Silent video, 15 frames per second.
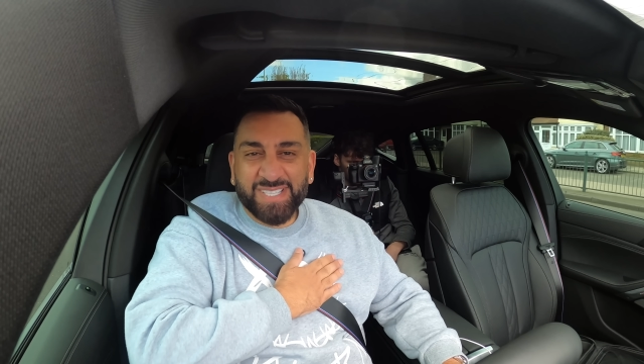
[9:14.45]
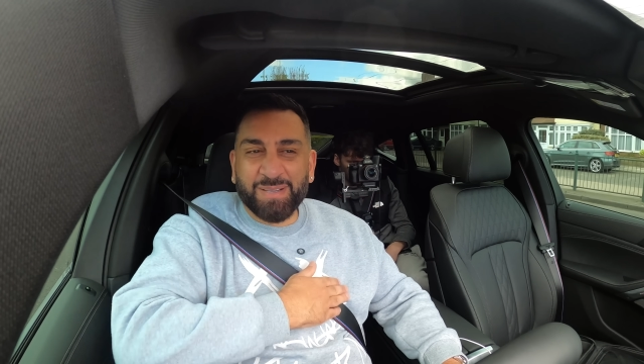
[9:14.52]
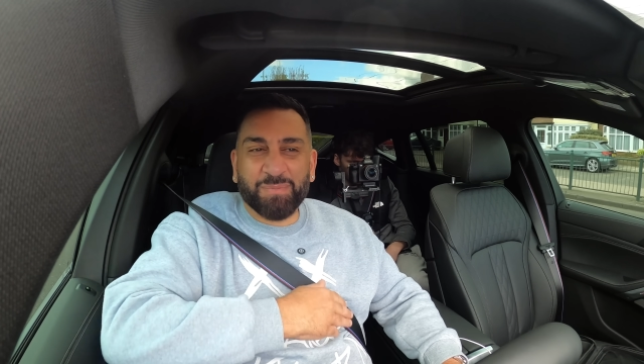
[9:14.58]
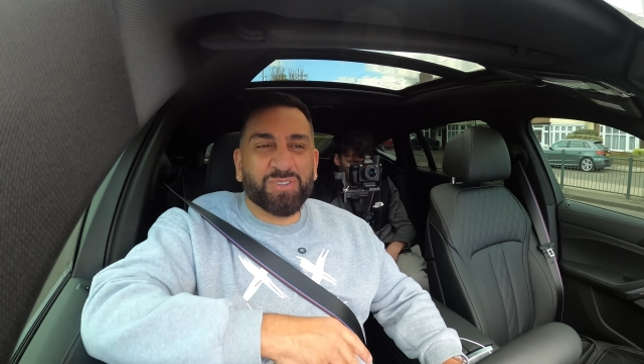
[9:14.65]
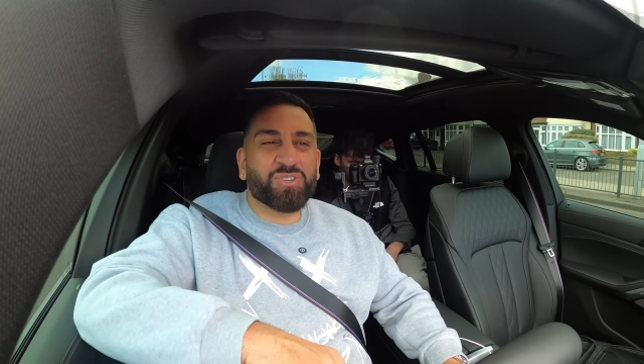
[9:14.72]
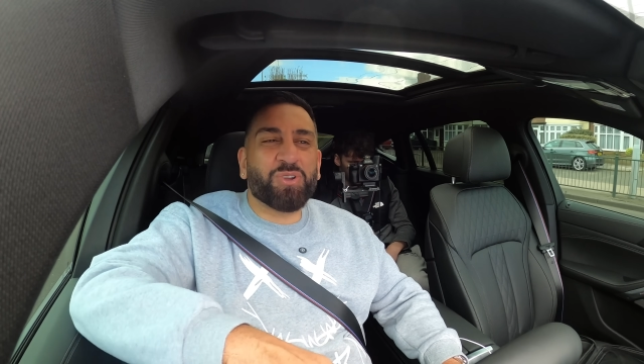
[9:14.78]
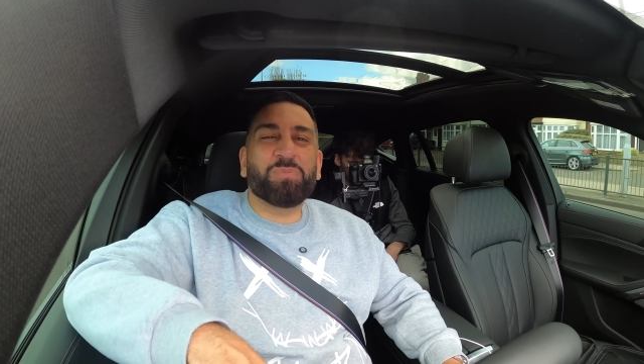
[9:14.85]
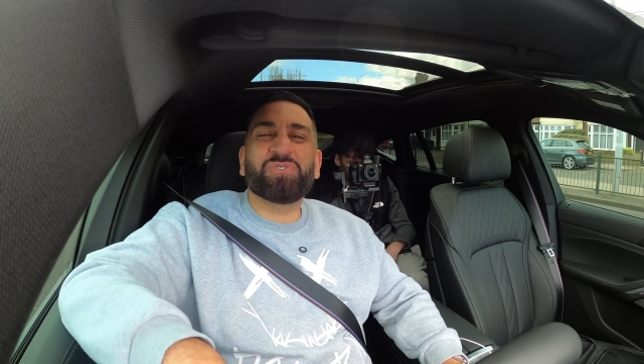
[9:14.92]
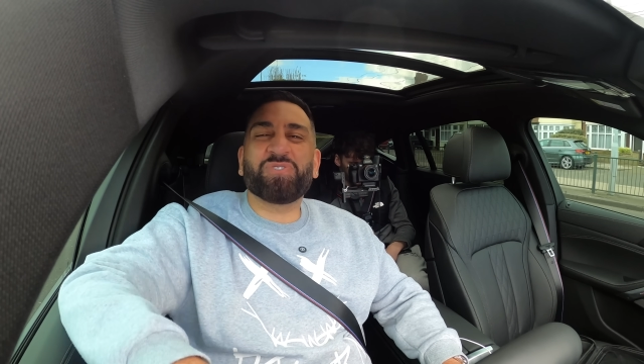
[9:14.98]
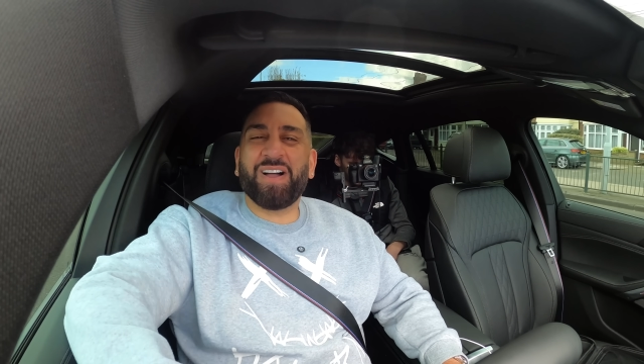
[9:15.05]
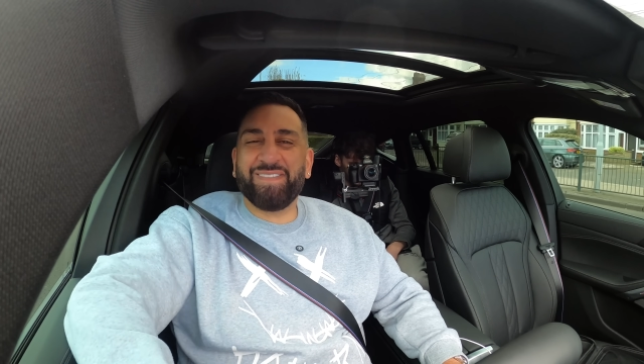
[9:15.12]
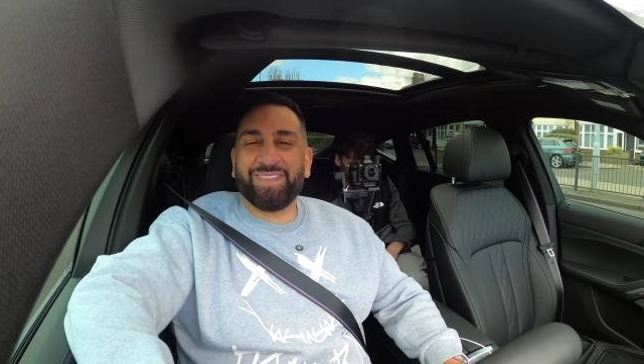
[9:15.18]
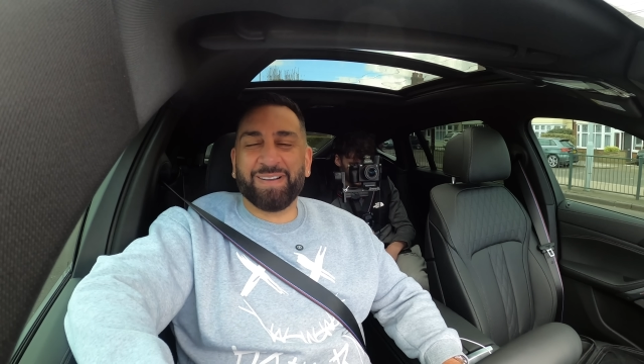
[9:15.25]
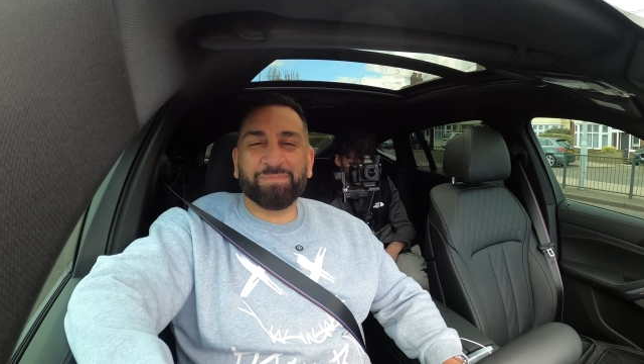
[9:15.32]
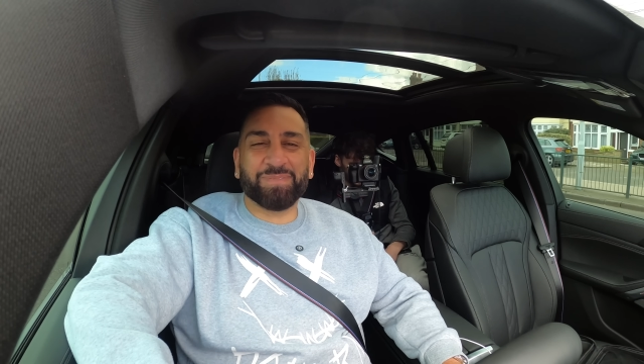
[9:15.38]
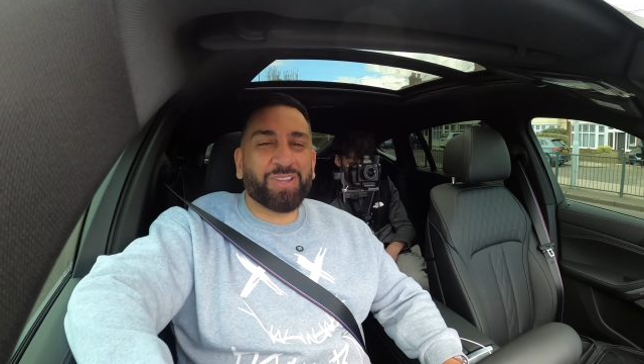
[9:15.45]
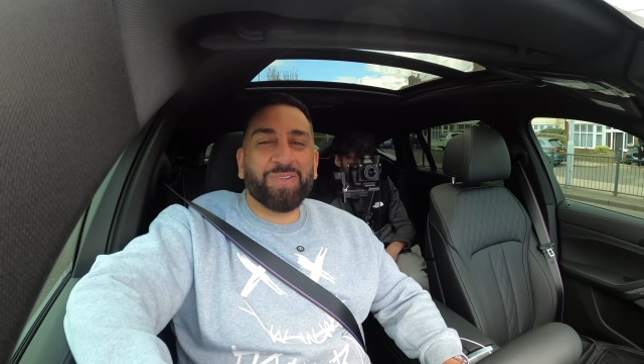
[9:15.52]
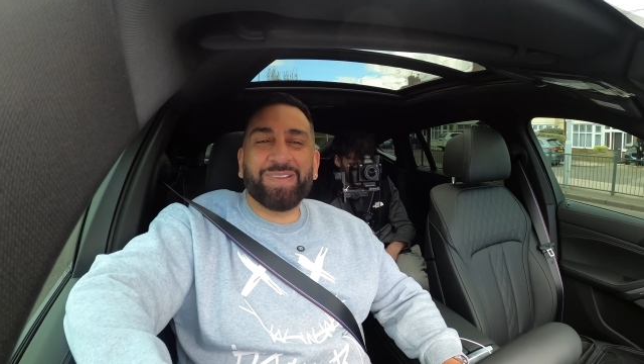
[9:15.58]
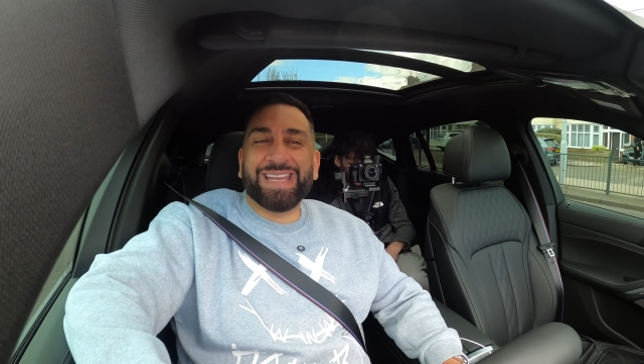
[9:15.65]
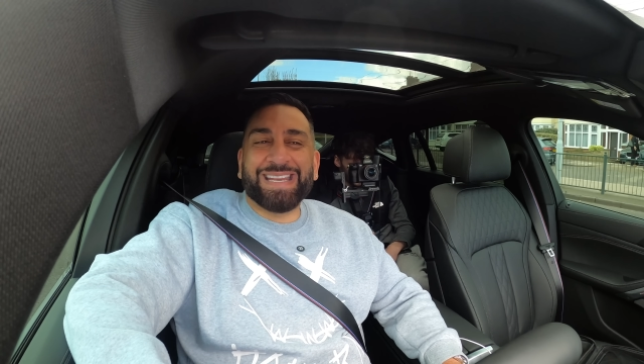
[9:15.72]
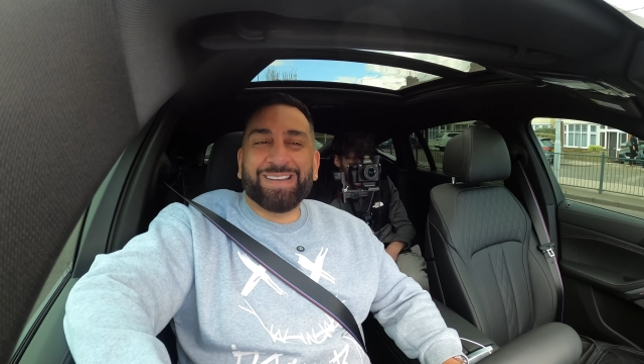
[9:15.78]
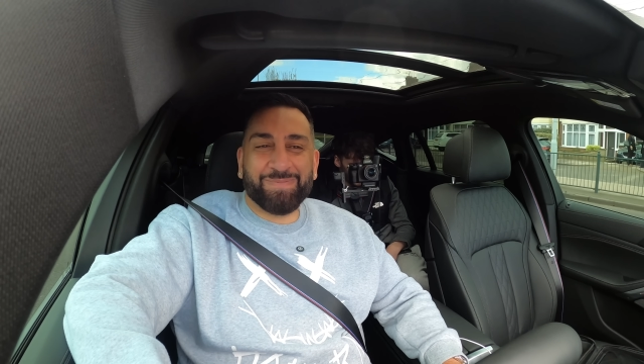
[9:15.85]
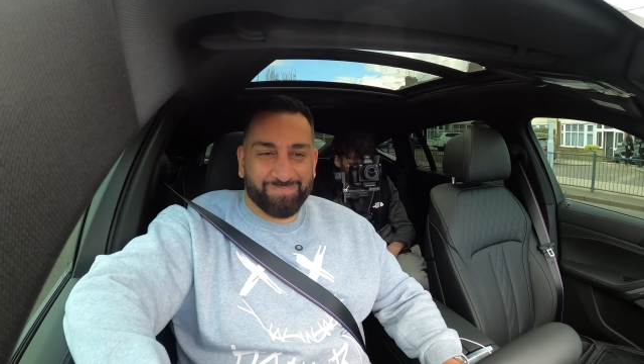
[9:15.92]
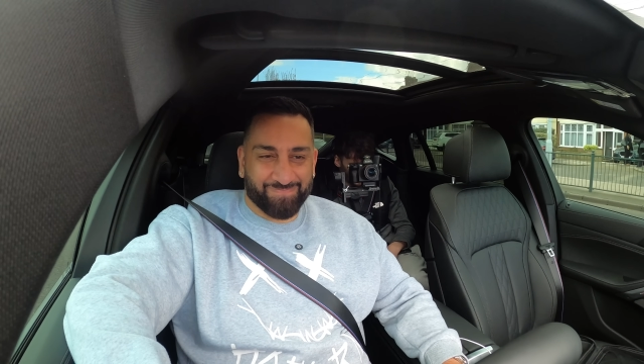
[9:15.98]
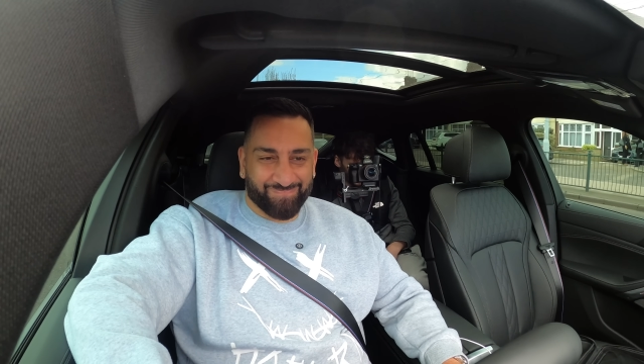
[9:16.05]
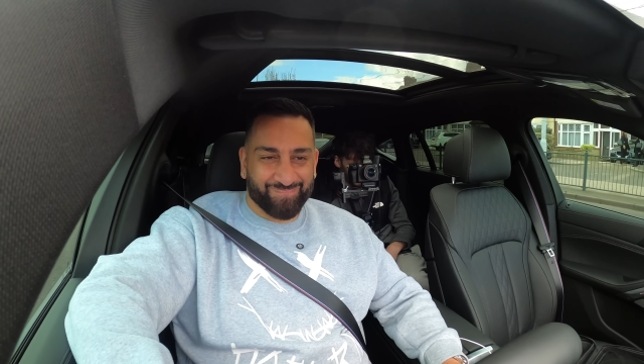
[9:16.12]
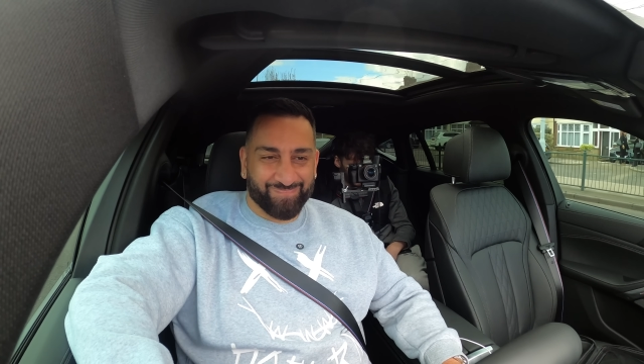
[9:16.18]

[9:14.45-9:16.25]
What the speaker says: I'm a top driver. Don't need them.